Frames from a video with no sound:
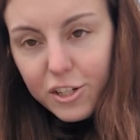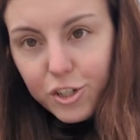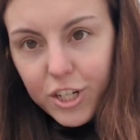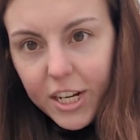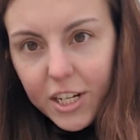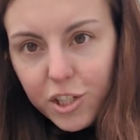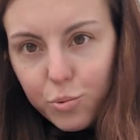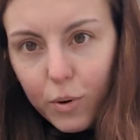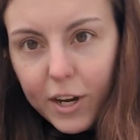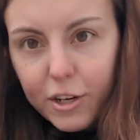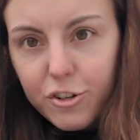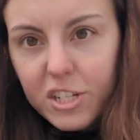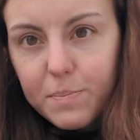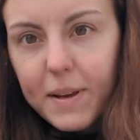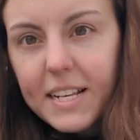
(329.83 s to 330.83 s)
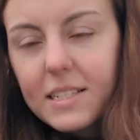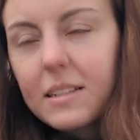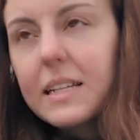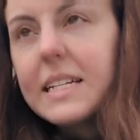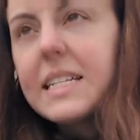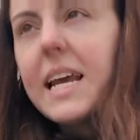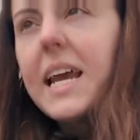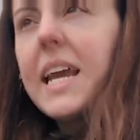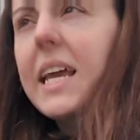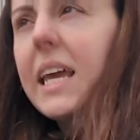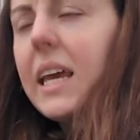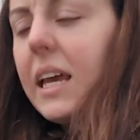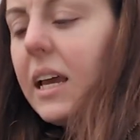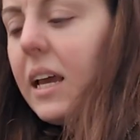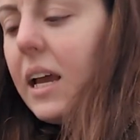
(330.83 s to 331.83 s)
dish where you just basically take,
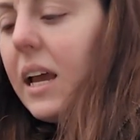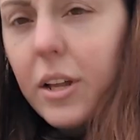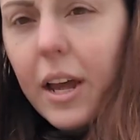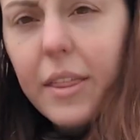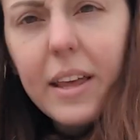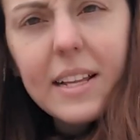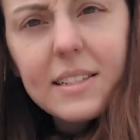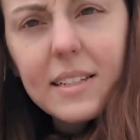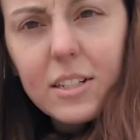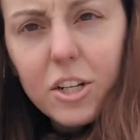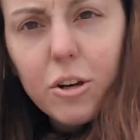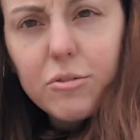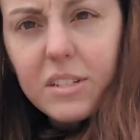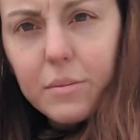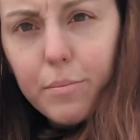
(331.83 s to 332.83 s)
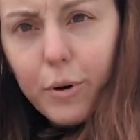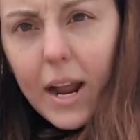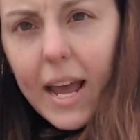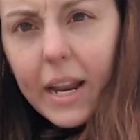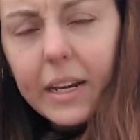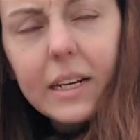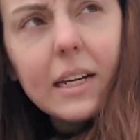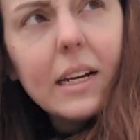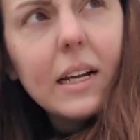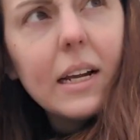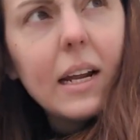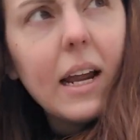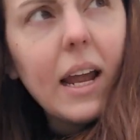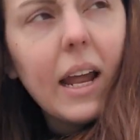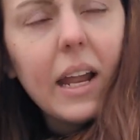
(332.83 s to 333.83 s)
I think it's like toasted bread,
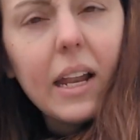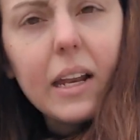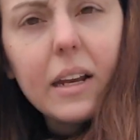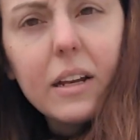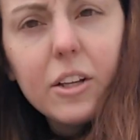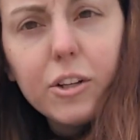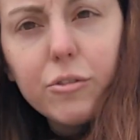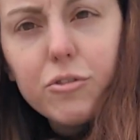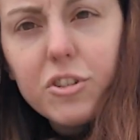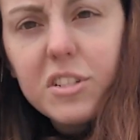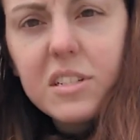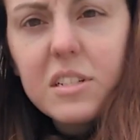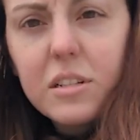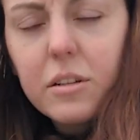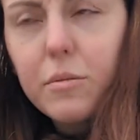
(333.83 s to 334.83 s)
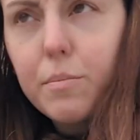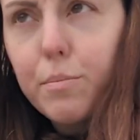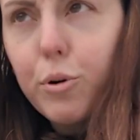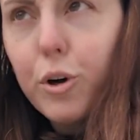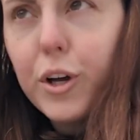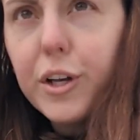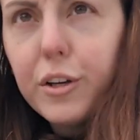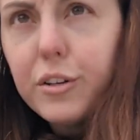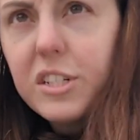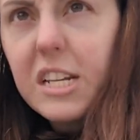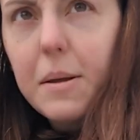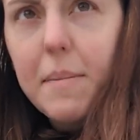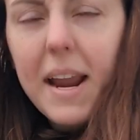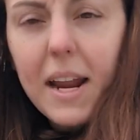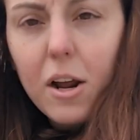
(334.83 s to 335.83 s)
and you just put
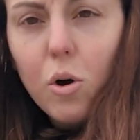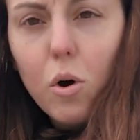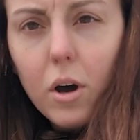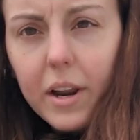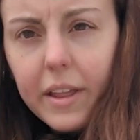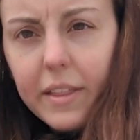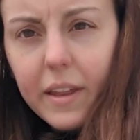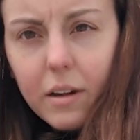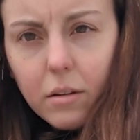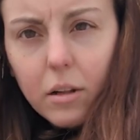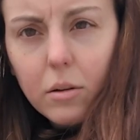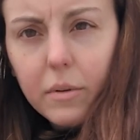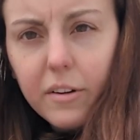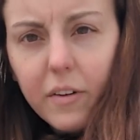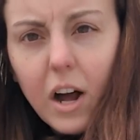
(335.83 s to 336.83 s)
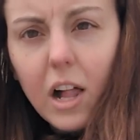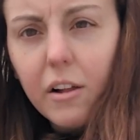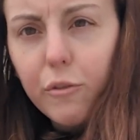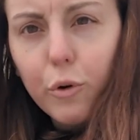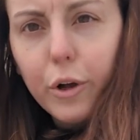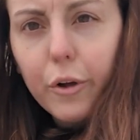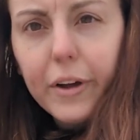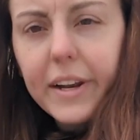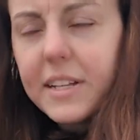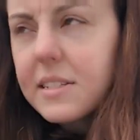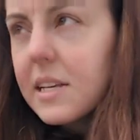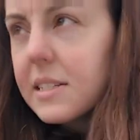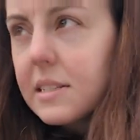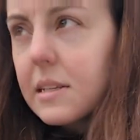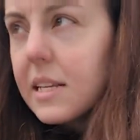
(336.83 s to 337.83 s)
tomato on it and then a little bit of olive oil, and
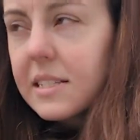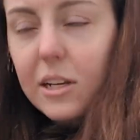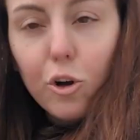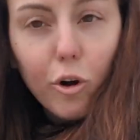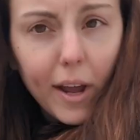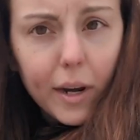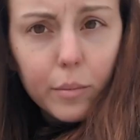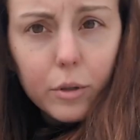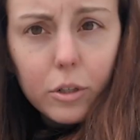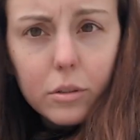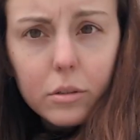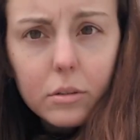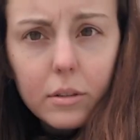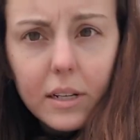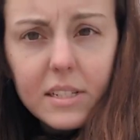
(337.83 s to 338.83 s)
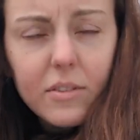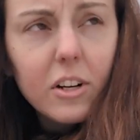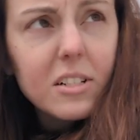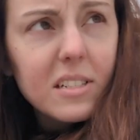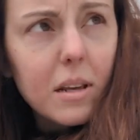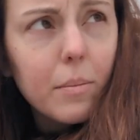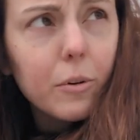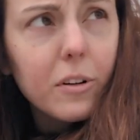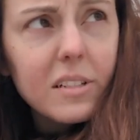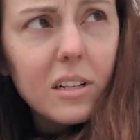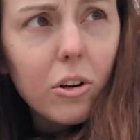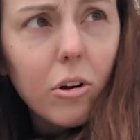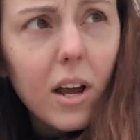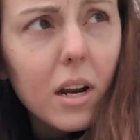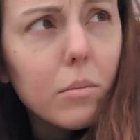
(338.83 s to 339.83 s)
it's incredible. It's very simple, it's
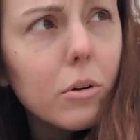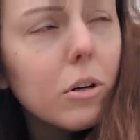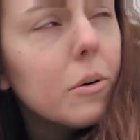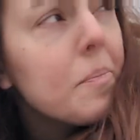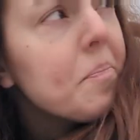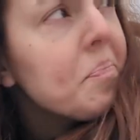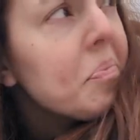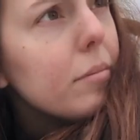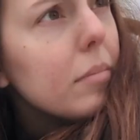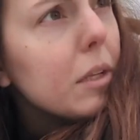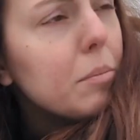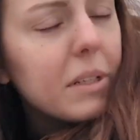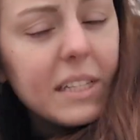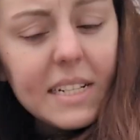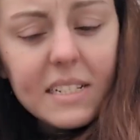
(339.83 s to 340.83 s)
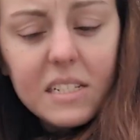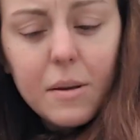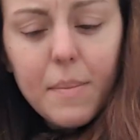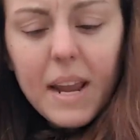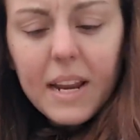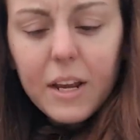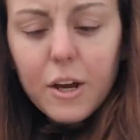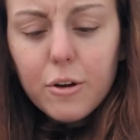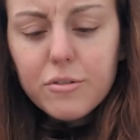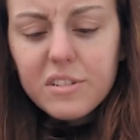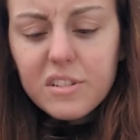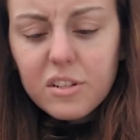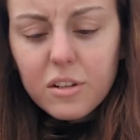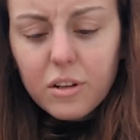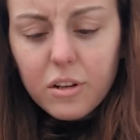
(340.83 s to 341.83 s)
incredible. But these
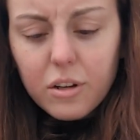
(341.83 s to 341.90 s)
tomatoes